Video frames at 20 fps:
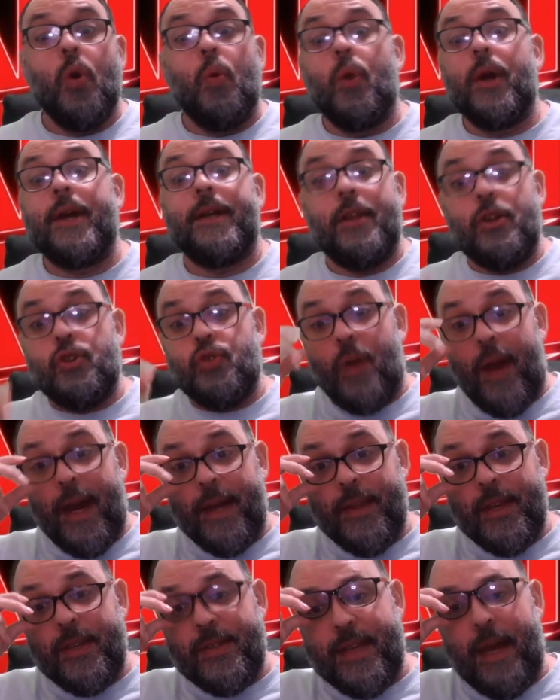we're going to try
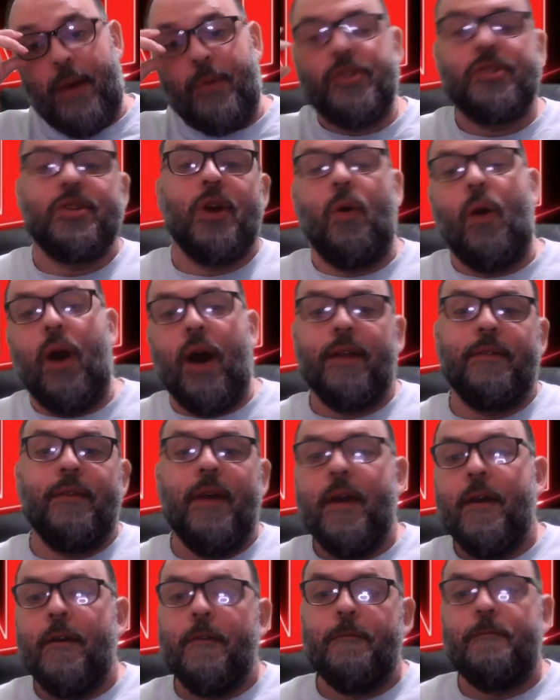this out. So on
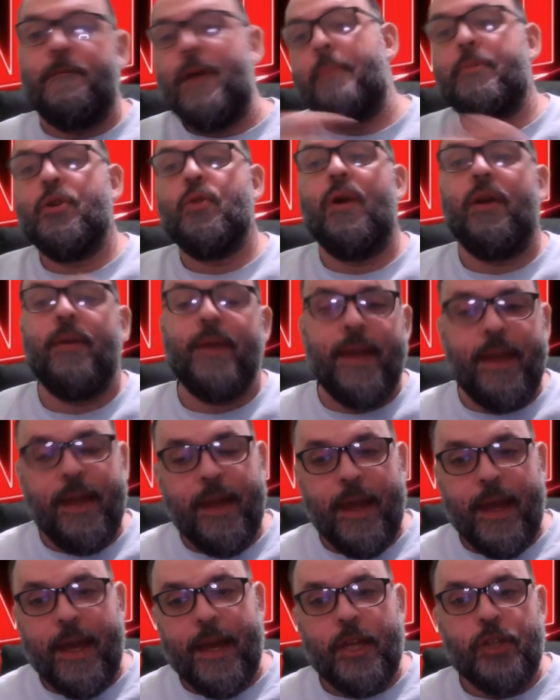
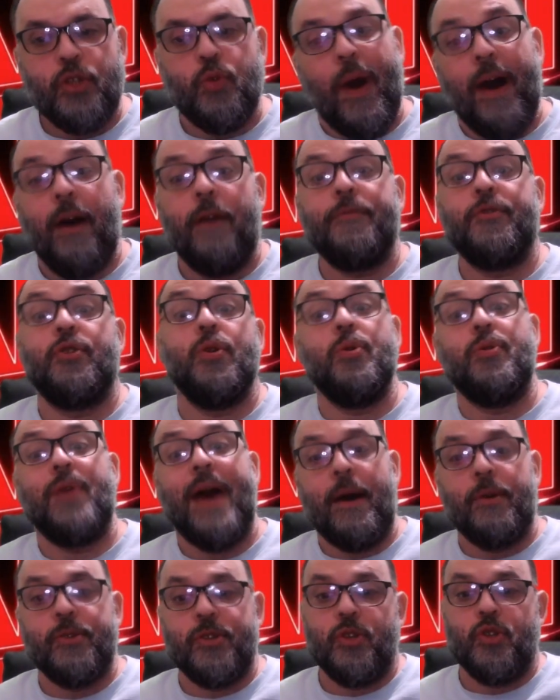February 12th,
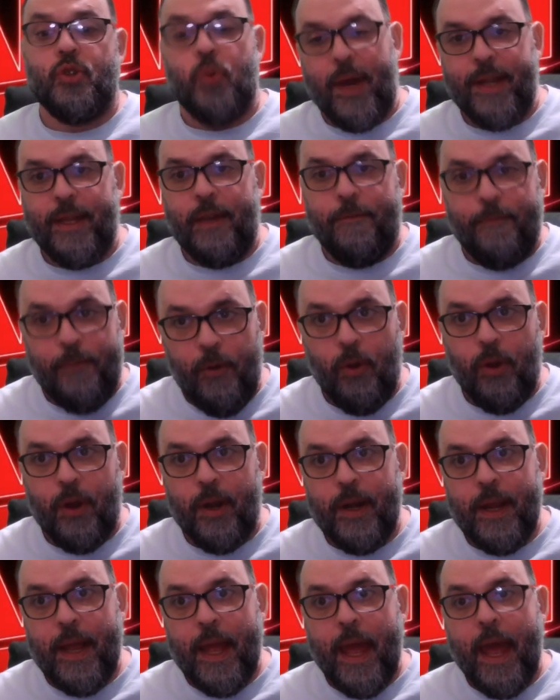
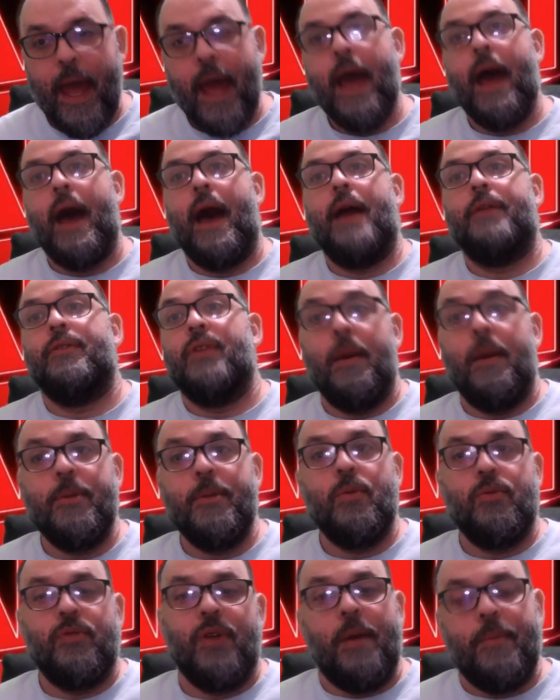2024,
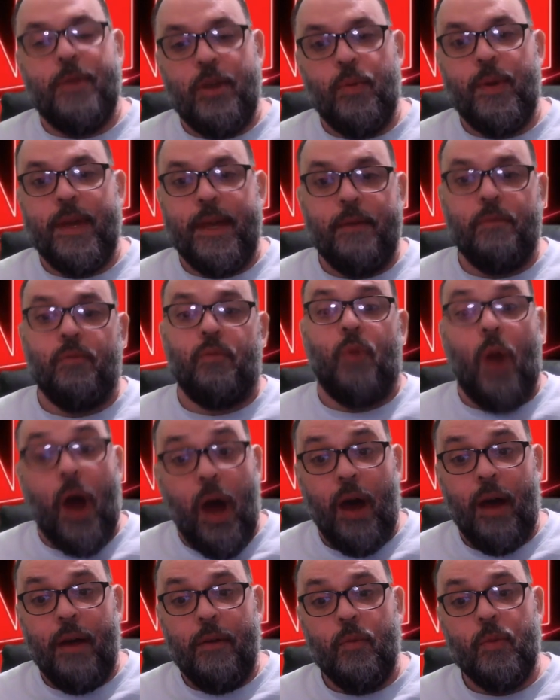WWE
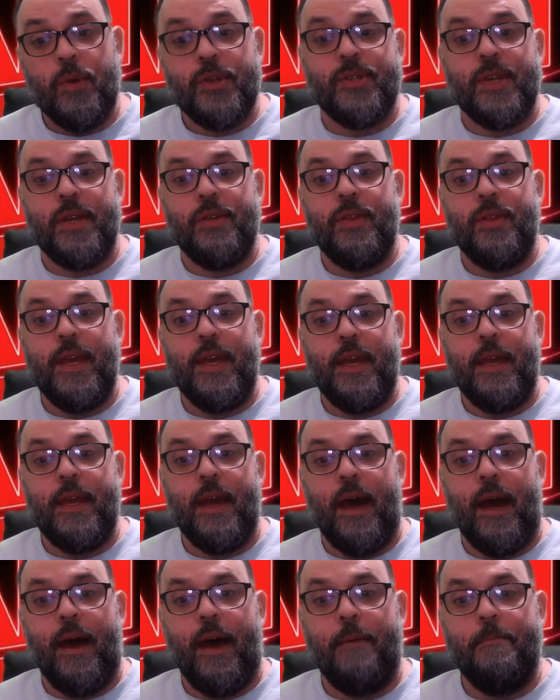RAW was in the
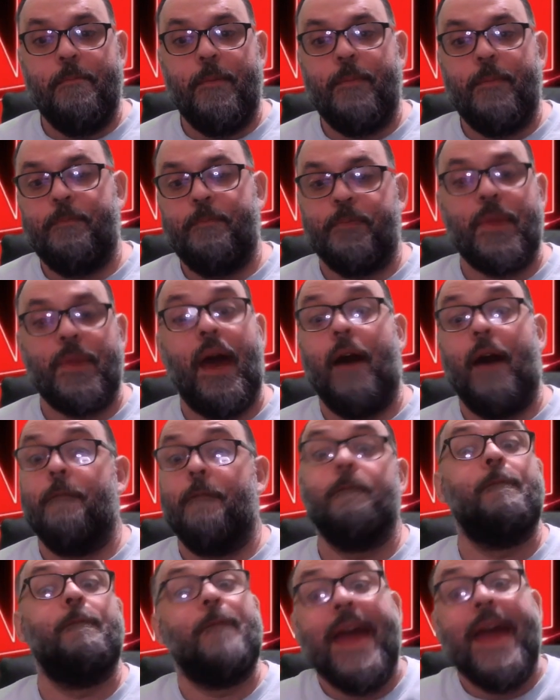
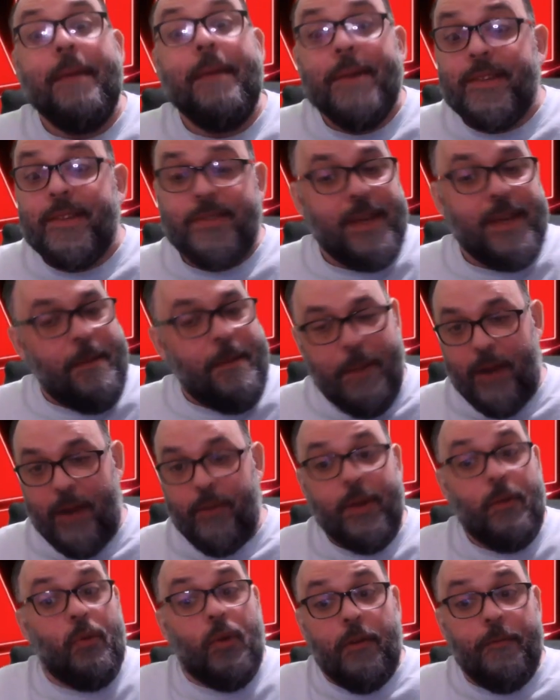the
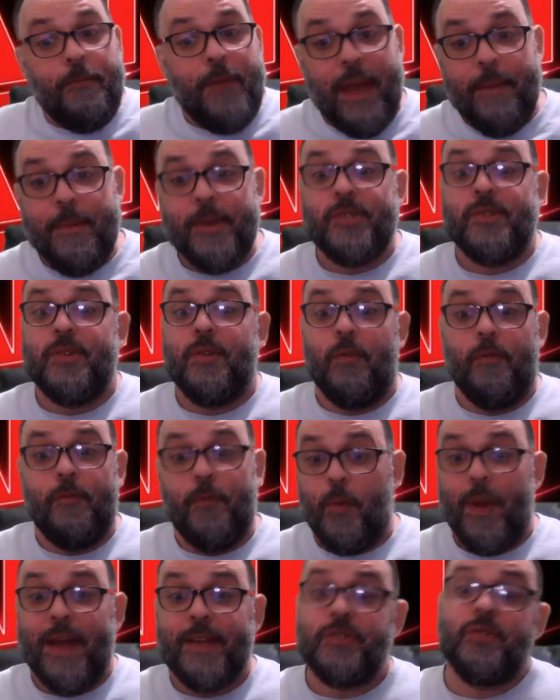apparently world famous
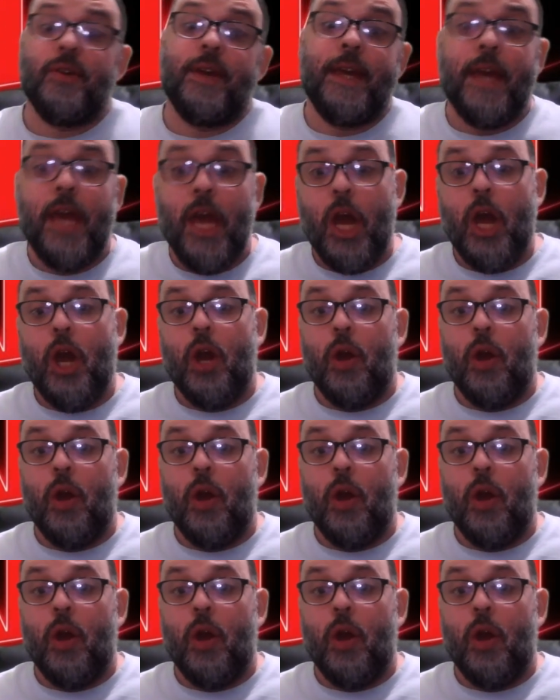for wrestling,